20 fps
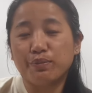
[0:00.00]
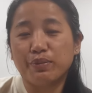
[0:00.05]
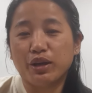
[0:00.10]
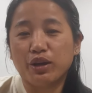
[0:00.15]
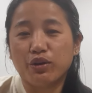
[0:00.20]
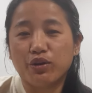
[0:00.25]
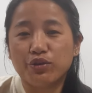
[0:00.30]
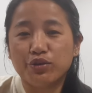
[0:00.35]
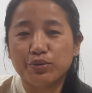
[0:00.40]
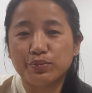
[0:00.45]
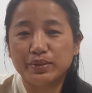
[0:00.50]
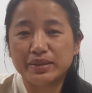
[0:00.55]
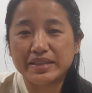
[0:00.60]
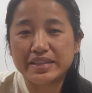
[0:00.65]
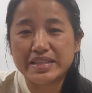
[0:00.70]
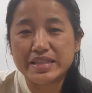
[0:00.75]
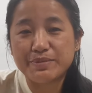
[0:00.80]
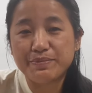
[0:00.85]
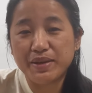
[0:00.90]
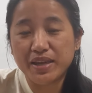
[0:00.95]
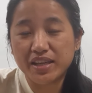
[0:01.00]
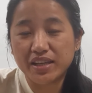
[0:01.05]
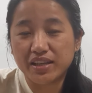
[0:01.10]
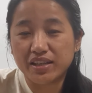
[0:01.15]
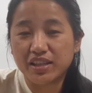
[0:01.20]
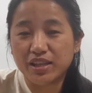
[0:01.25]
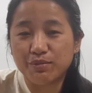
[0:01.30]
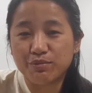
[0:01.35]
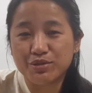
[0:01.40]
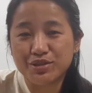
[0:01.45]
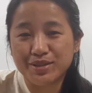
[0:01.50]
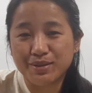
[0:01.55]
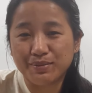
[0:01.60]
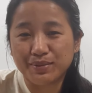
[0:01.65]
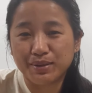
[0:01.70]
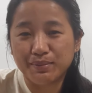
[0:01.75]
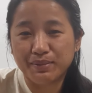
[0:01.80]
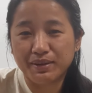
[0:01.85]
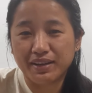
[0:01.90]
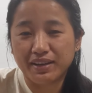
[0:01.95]
by Honorable Speaker Khenpo Stamp
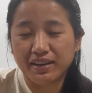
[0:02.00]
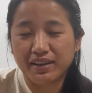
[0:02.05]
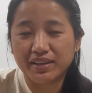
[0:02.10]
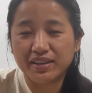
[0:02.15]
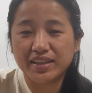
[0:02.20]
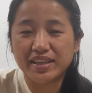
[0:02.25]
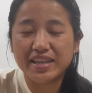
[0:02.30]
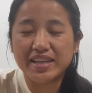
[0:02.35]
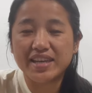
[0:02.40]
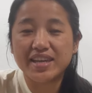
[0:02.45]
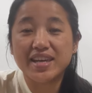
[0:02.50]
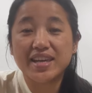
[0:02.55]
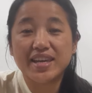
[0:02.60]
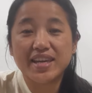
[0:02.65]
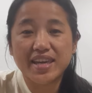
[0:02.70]
Tempela, the